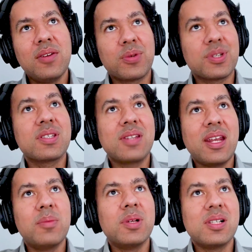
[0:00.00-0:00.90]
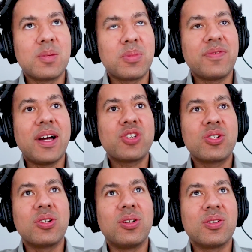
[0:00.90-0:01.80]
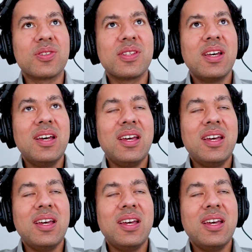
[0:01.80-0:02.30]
for sustainability professionals